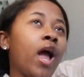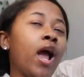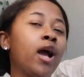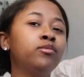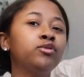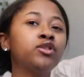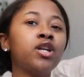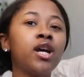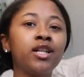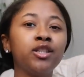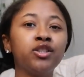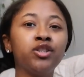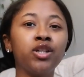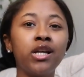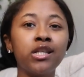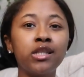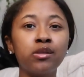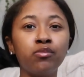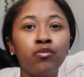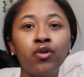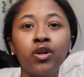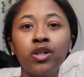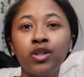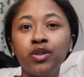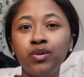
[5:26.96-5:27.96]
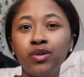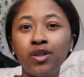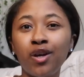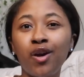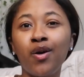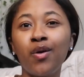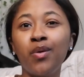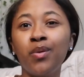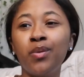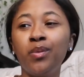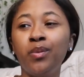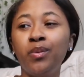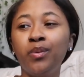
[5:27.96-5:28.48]
I'm trying to dress more, you
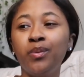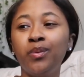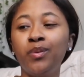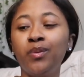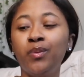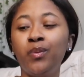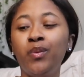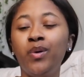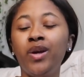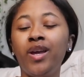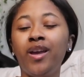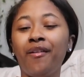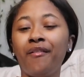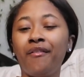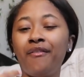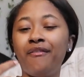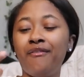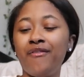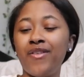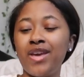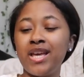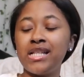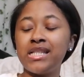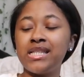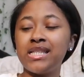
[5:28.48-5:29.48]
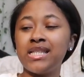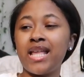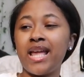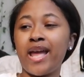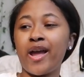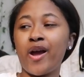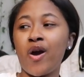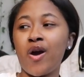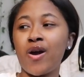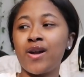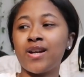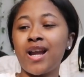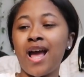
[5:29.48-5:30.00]
know, with fits that
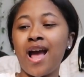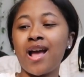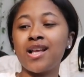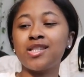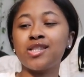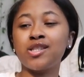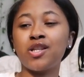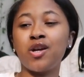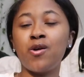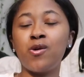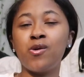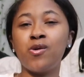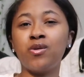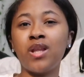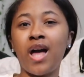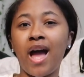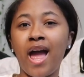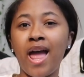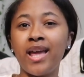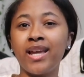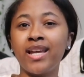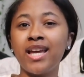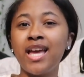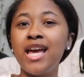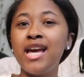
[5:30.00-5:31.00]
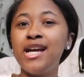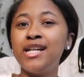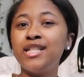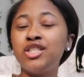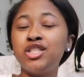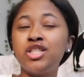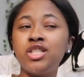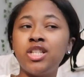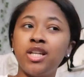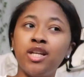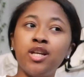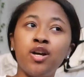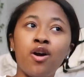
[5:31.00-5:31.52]
are not so like
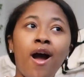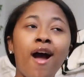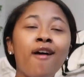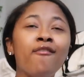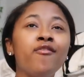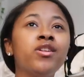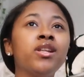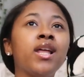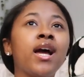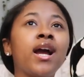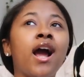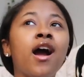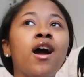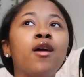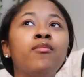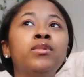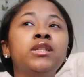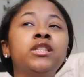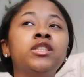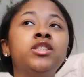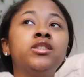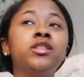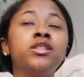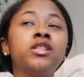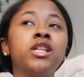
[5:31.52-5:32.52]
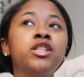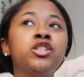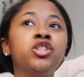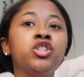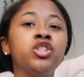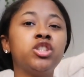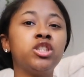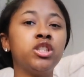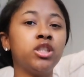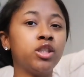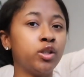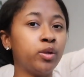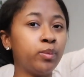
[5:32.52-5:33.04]
chill. I feel like I'm such a
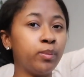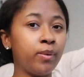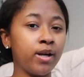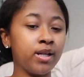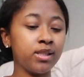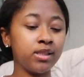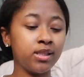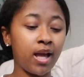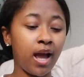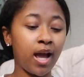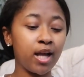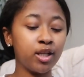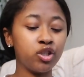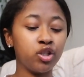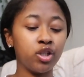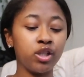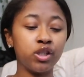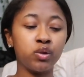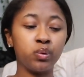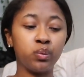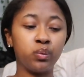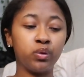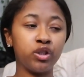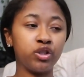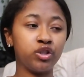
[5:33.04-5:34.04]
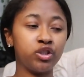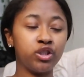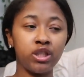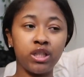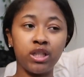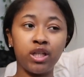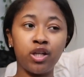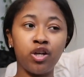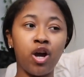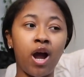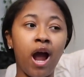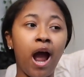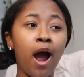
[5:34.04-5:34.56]
chill person. I dress real
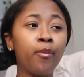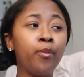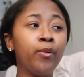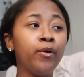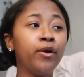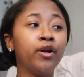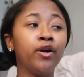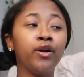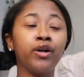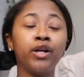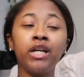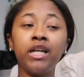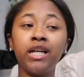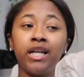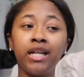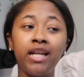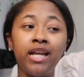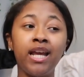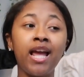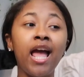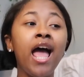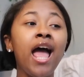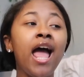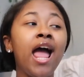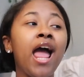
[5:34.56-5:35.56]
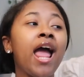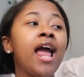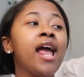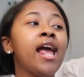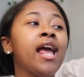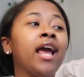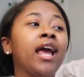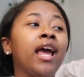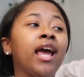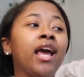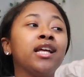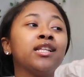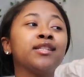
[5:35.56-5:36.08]
chill. I put on a hoodie
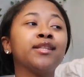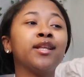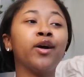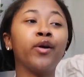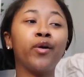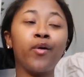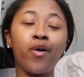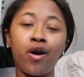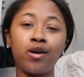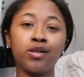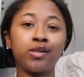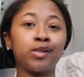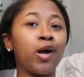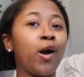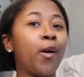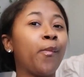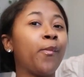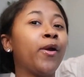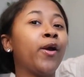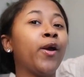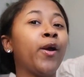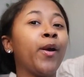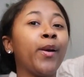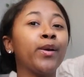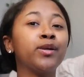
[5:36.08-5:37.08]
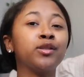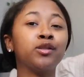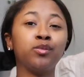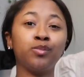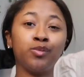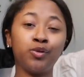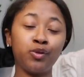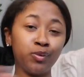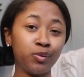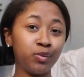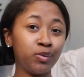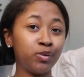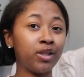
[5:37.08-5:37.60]
and a crop top and some
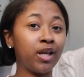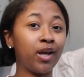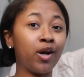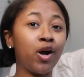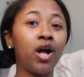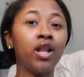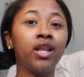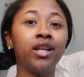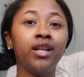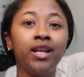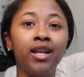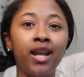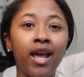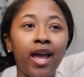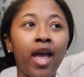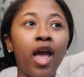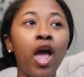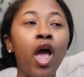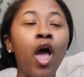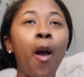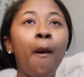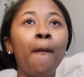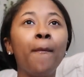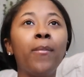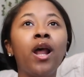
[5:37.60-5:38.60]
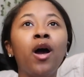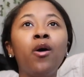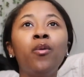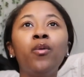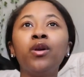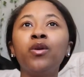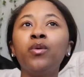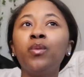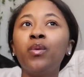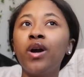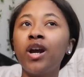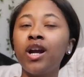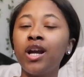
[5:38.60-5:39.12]
shoes and call it a day. But I want
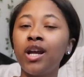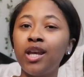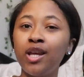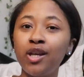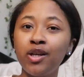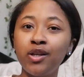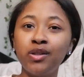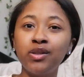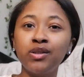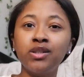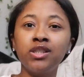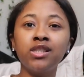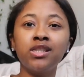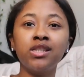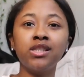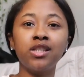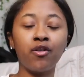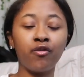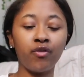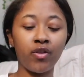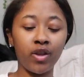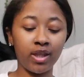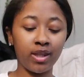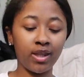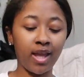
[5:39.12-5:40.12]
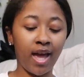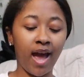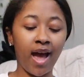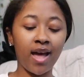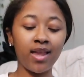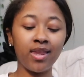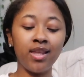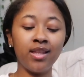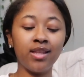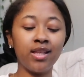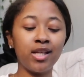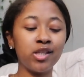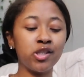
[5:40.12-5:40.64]
to wear heels and stuff like that. I
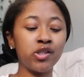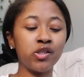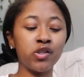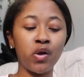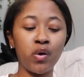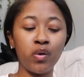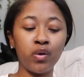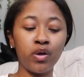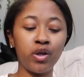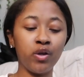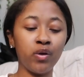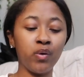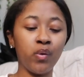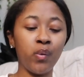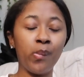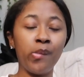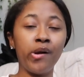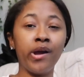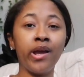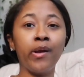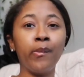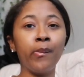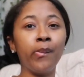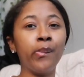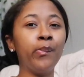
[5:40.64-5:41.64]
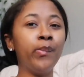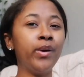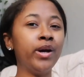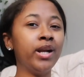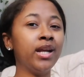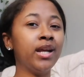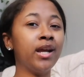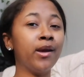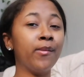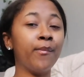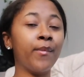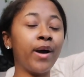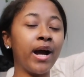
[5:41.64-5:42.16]
think that's so cute, but put
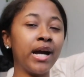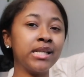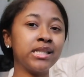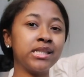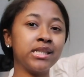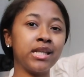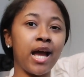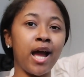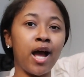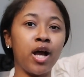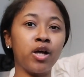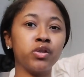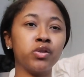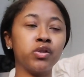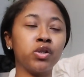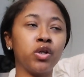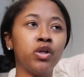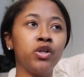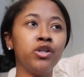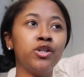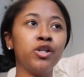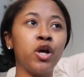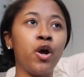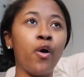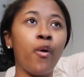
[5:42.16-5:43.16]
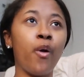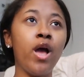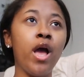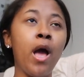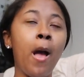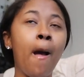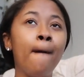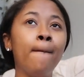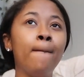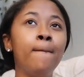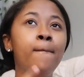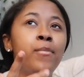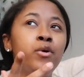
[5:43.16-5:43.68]
it in my style. So, you know,
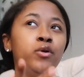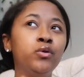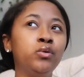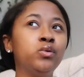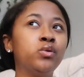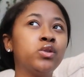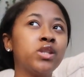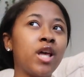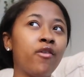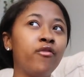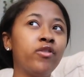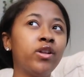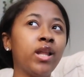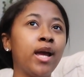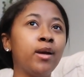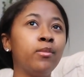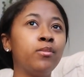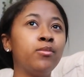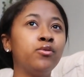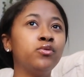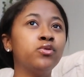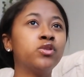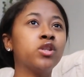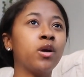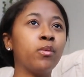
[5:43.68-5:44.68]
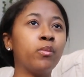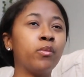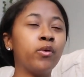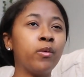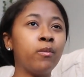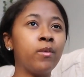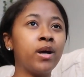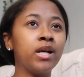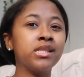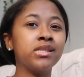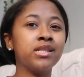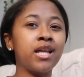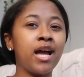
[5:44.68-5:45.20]
boots. I feel like boots are more
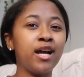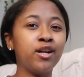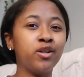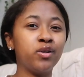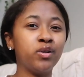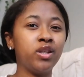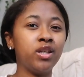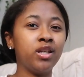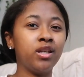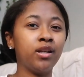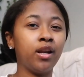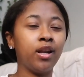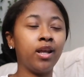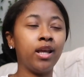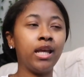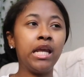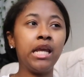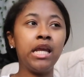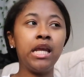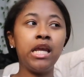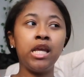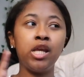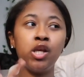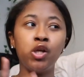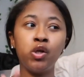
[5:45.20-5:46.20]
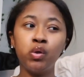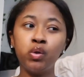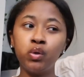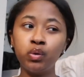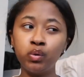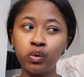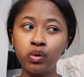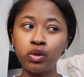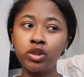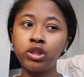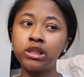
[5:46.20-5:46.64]
my style than heels.